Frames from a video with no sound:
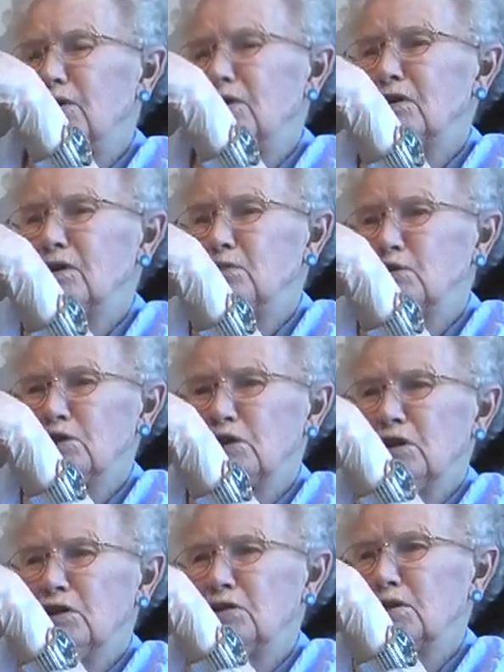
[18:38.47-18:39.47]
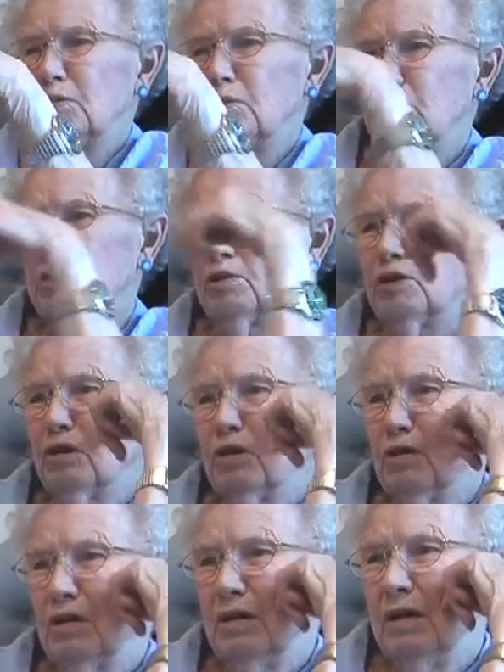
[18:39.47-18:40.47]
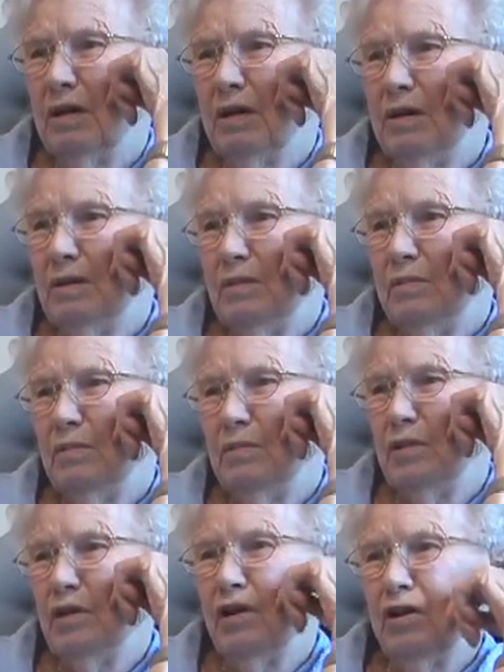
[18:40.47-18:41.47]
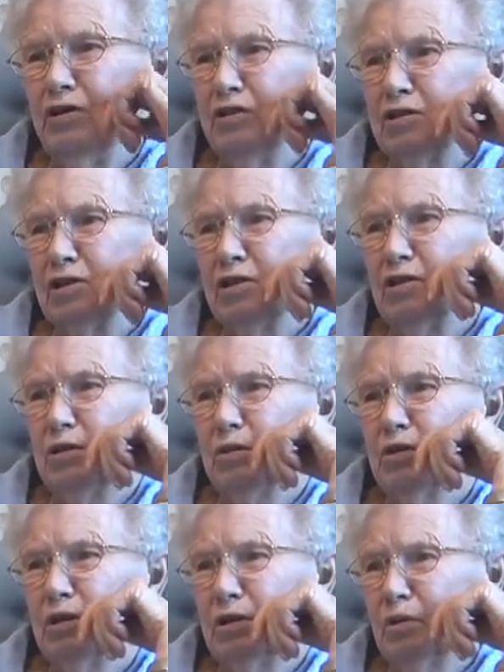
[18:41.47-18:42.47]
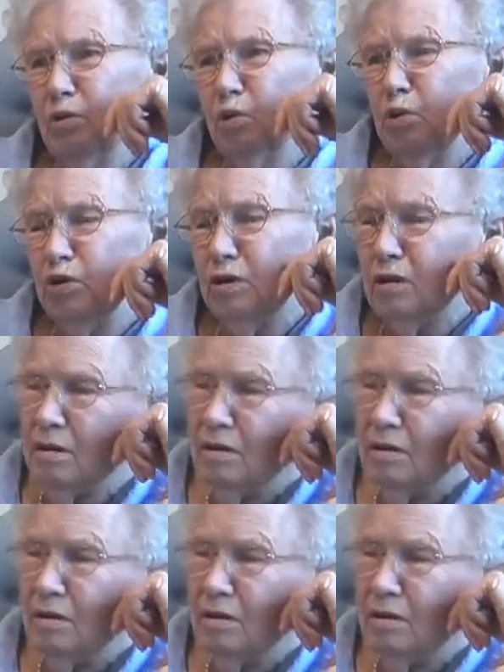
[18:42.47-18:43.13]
and it would take the temperature down. But a lot of these kids would get pneumonia.